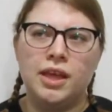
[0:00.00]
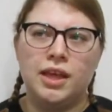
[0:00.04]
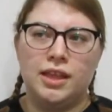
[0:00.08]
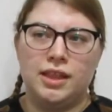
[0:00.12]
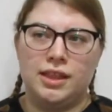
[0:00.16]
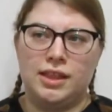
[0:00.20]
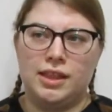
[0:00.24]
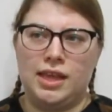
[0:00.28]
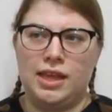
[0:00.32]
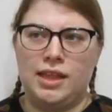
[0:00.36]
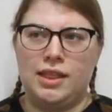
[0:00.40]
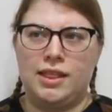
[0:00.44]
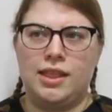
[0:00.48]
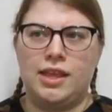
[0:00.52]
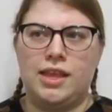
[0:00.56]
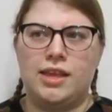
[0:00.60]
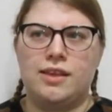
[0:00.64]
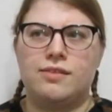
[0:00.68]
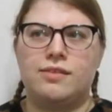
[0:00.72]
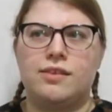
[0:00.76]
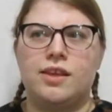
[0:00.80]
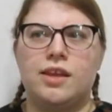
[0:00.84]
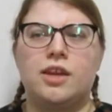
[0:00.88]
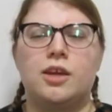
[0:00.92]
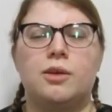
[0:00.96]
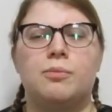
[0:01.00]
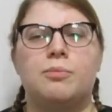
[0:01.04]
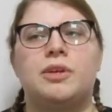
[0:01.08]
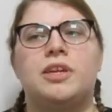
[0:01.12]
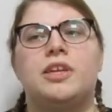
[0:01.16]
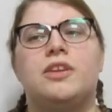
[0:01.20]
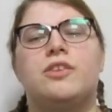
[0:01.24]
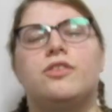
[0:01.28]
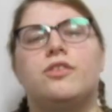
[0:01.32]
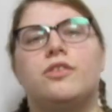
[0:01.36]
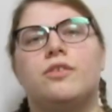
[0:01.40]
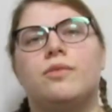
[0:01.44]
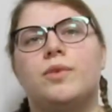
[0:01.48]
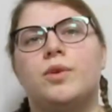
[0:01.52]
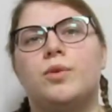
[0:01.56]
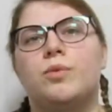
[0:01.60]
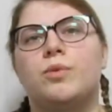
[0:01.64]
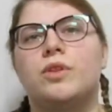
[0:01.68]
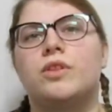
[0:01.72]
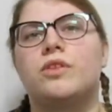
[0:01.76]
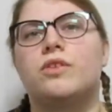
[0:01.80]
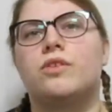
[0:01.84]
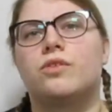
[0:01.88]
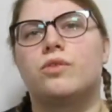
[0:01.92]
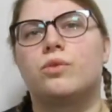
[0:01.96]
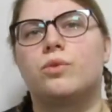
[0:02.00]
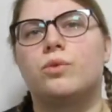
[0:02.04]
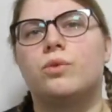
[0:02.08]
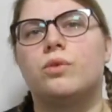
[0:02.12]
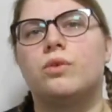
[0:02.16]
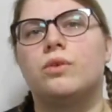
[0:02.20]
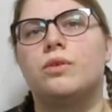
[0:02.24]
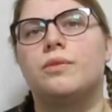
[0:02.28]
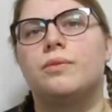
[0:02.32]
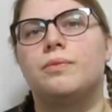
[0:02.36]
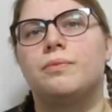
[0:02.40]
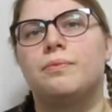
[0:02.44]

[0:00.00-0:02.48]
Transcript: Then they set up an interview with the school.